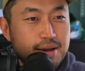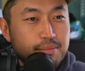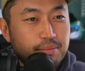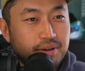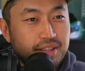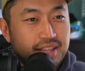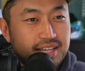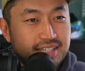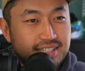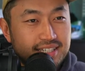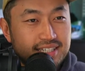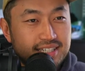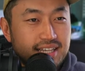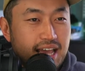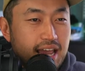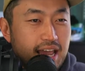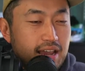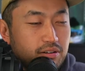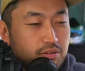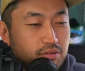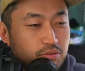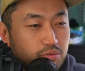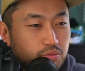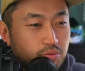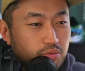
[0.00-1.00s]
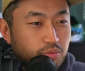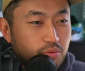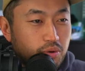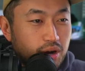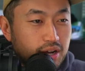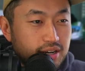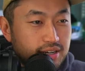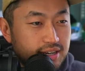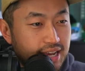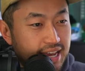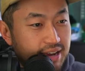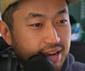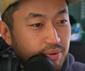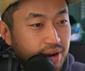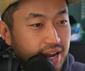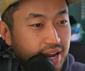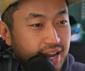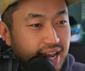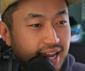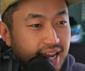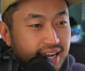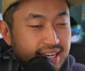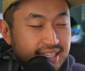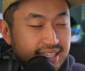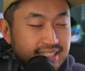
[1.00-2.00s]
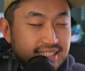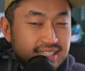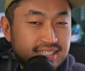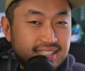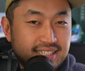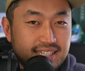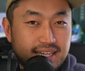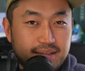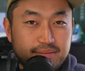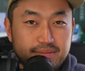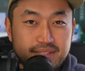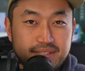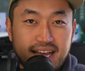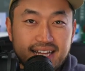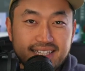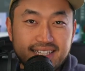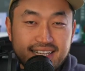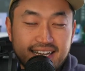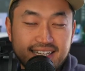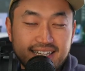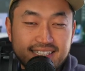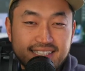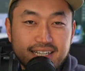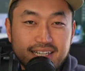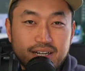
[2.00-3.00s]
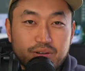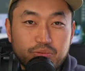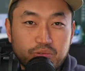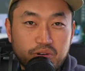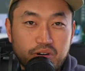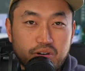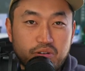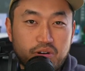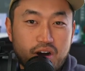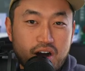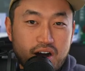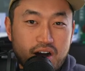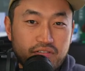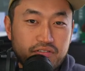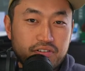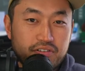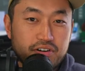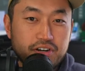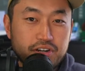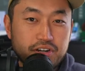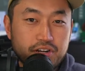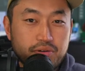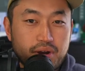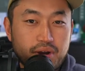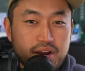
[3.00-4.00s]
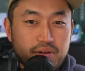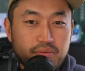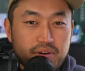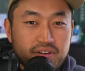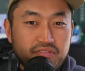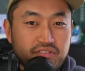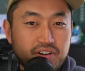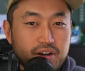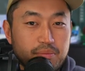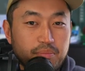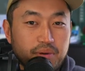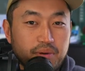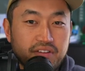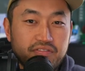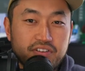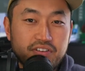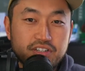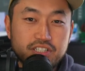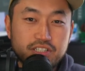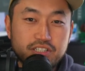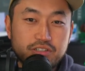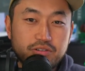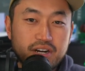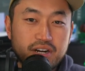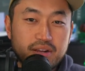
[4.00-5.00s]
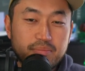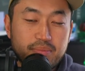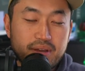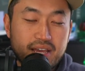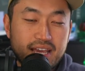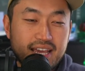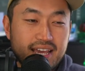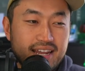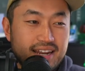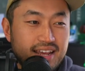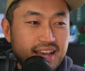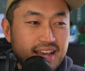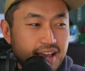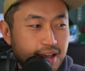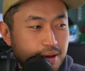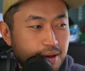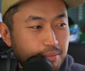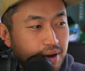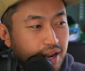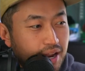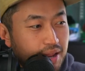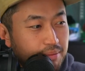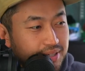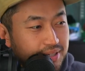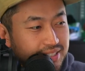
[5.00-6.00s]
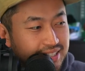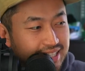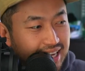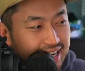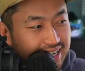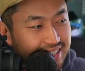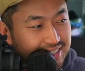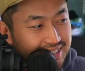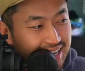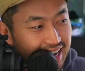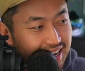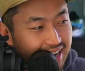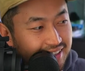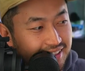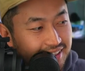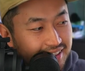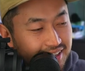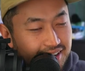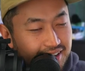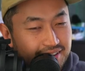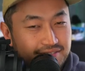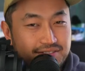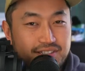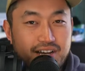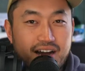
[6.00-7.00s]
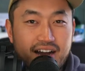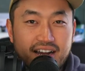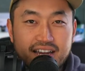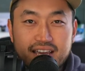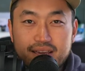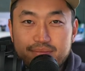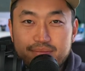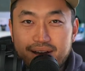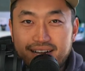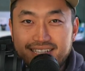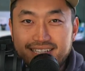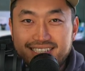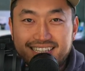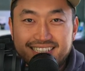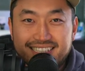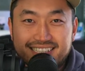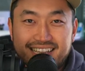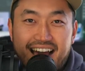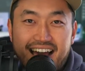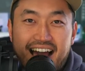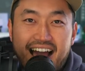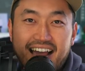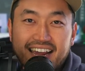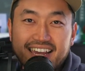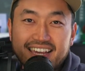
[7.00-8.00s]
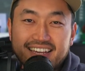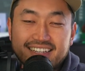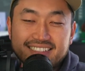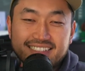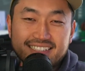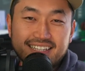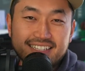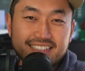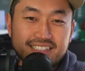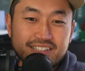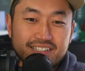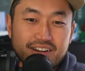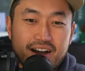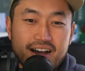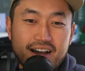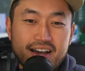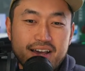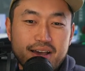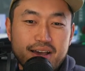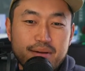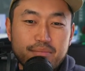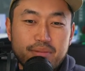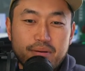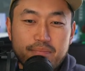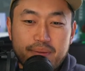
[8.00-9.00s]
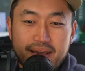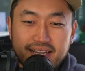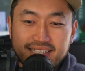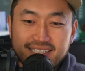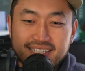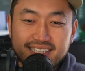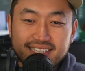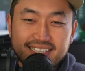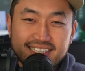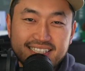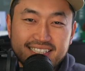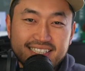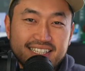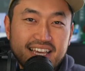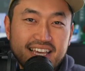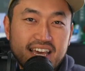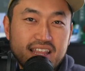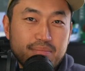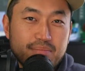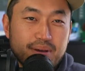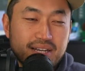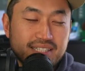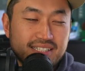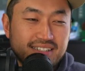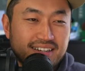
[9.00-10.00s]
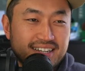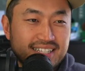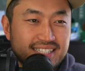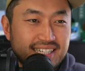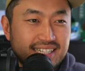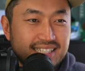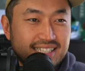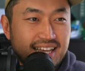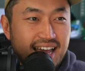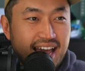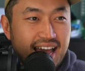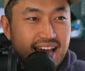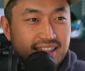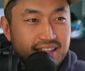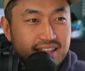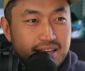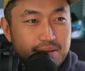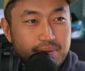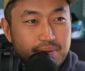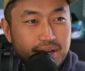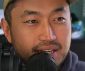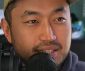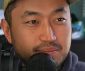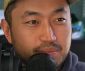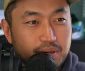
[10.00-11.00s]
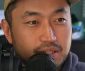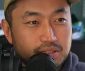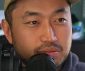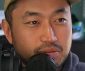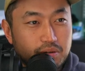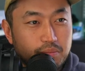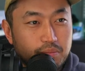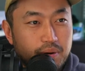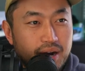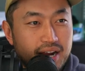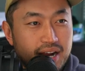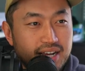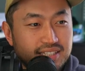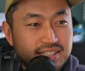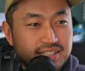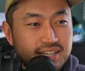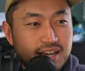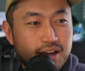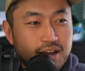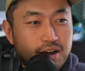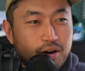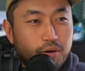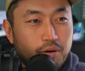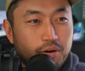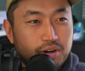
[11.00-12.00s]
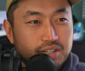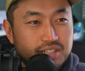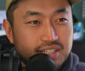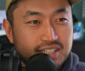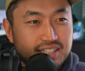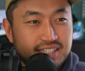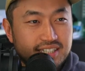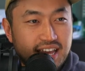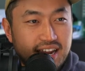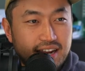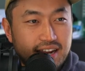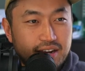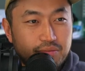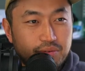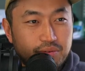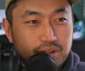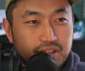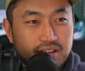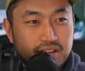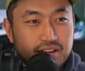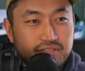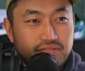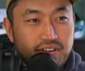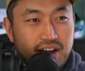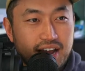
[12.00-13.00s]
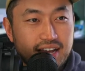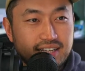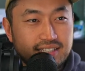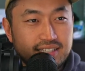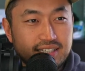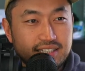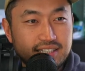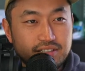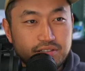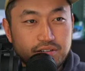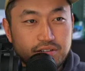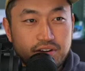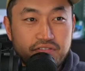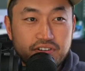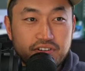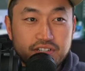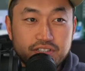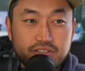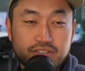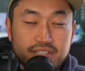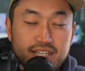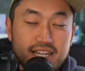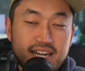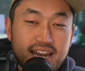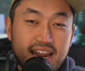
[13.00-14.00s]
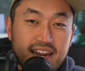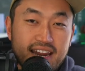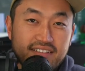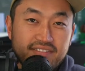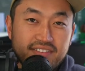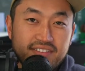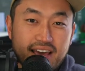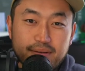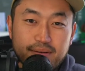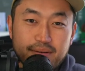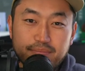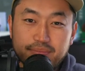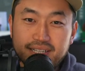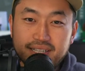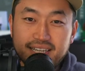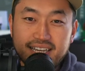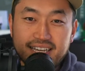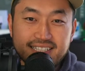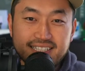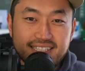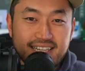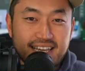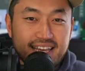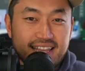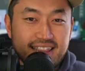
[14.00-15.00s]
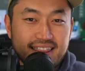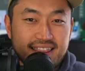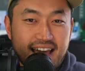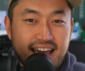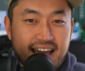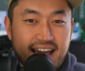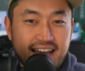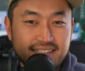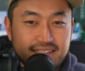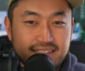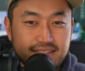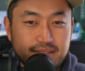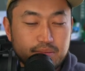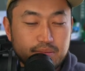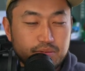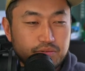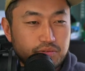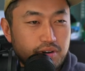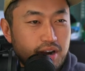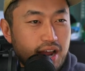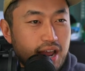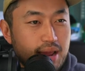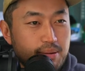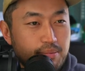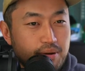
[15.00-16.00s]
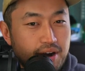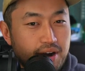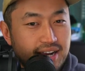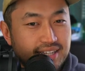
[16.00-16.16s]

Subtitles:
But this is a way, I guess it seems, that Tesla will offer you a refund. But if you're just joining in, my name is Dennis. I love talking about Tesla hacking, as I like to call it, but basically just getting the best deal on Tesla at the best possible price, or just getting really good financing. So if you're interested in any of that, please hit that subscribe.